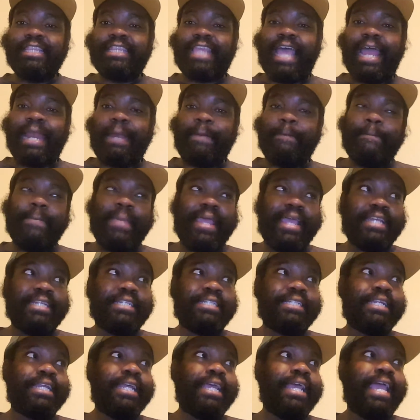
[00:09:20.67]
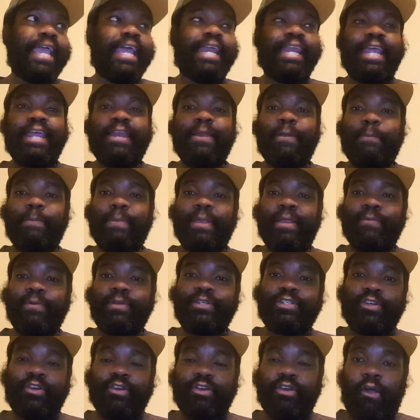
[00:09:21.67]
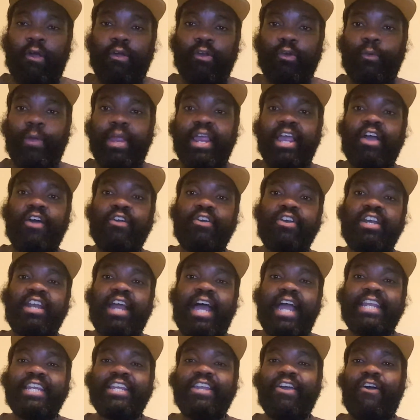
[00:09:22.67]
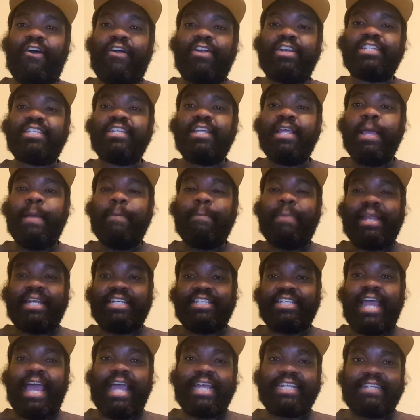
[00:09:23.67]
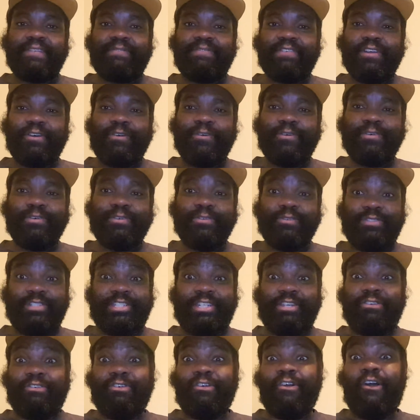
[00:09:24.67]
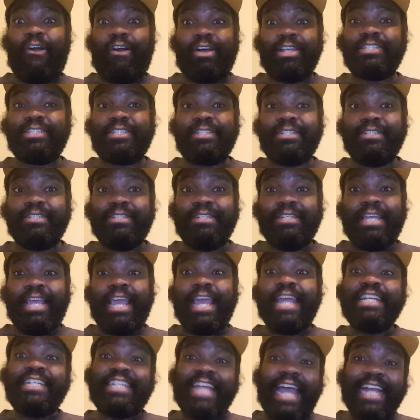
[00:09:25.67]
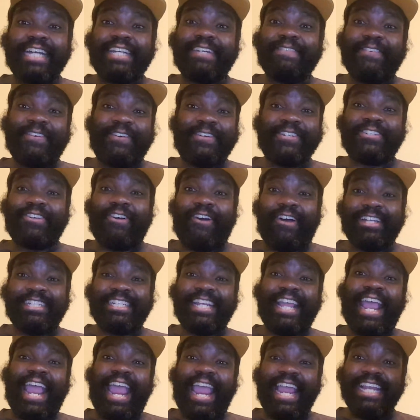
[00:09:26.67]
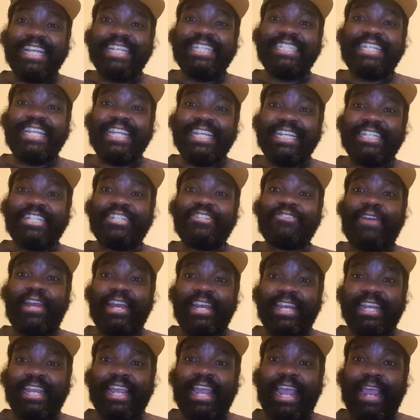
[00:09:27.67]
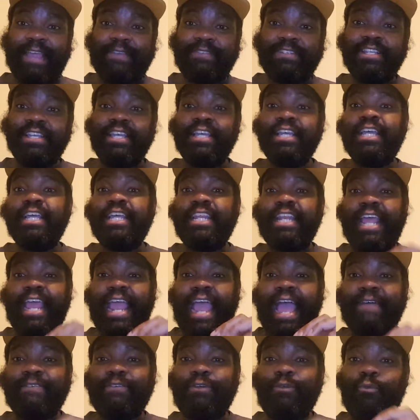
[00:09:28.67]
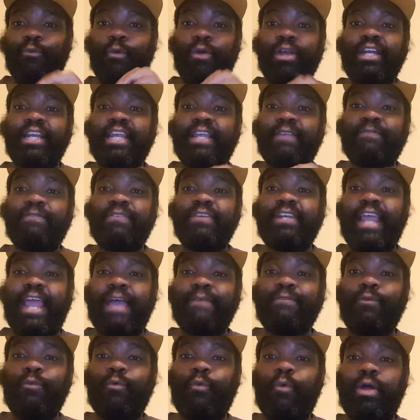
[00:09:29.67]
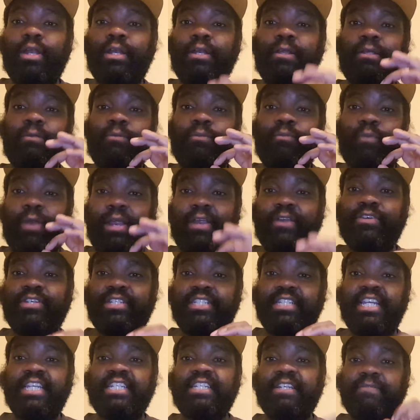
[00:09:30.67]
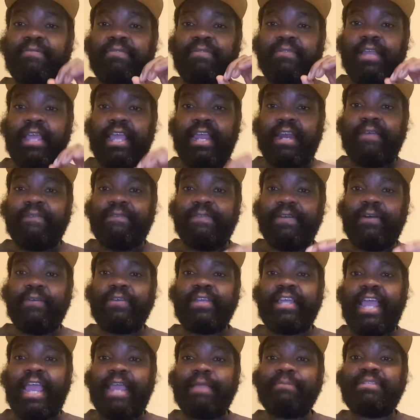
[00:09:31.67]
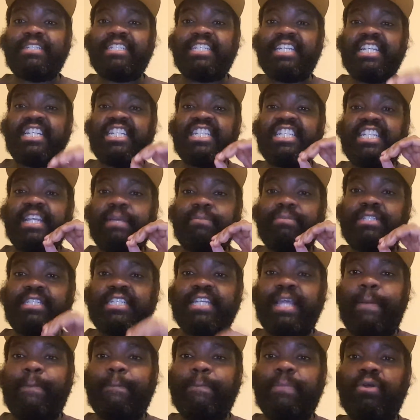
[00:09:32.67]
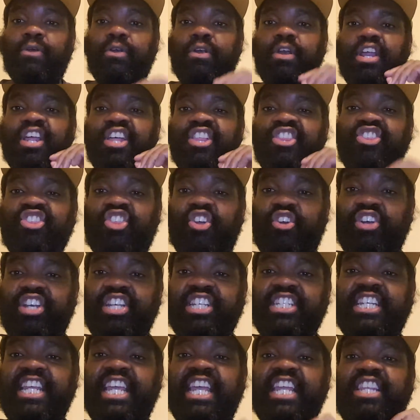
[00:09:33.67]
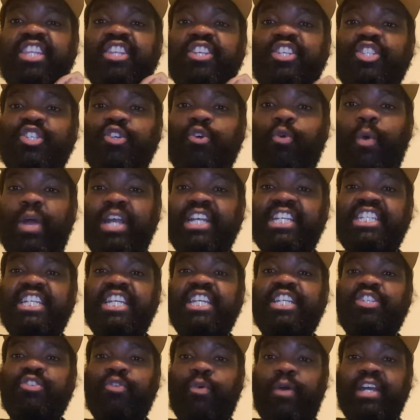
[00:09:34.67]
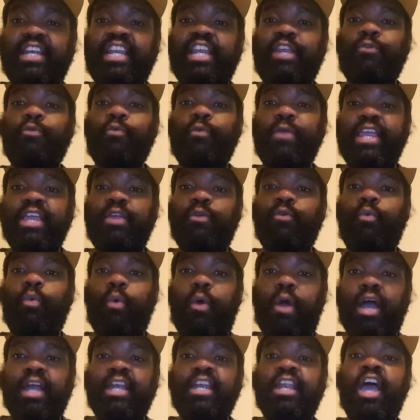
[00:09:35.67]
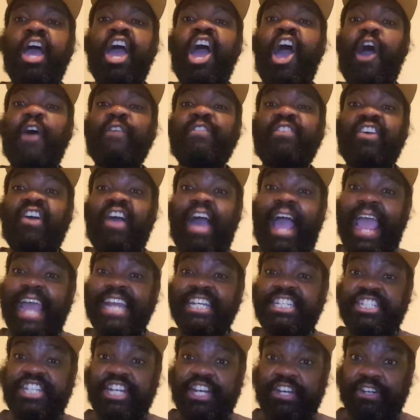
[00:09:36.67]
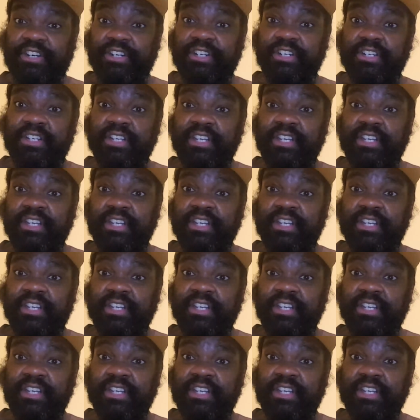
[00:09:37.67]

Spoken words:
That missed, and ended up being returned all the way 109 yards by Jacksonville, who still lost. Jacksonville has lost 18 straight games. They haven't won a regular season NFL game since September 13th, 2020, week one of last year.